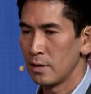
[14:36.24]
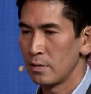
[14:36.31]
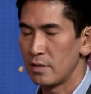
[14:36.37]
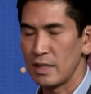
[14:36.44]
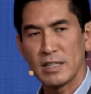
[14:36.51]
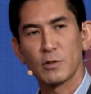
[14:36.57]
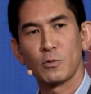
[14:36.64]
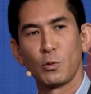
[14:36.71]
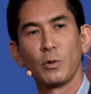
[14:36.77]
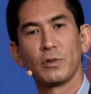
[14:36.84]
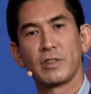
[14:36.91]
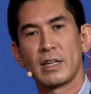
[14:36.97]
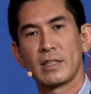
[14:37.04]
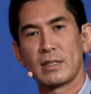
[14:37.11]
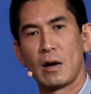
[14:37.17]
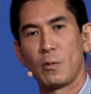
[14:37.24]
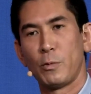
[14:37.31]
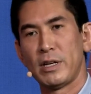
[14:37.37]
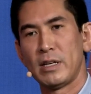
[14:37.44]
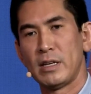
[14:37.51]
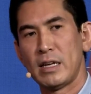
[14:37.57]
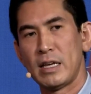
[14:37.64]
These are all things that we
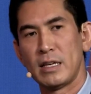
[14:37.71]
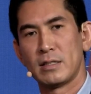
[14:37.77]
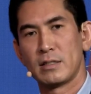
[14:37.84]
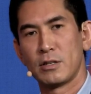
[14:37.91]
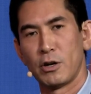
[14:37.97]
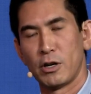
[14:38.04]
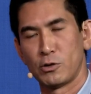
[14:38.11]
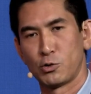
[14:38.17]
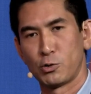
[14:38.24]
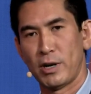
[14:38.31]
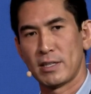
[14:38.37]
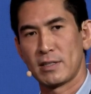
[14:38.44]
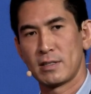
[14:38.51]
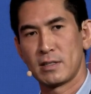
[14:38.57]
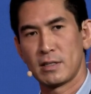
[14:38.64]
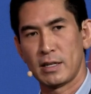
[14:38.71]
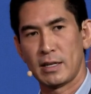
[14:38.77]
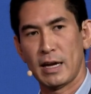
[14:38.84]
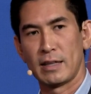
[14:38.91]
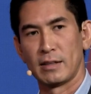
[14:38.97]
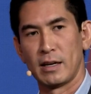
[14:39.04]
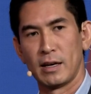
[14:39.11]
need to address
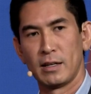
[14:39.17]
together.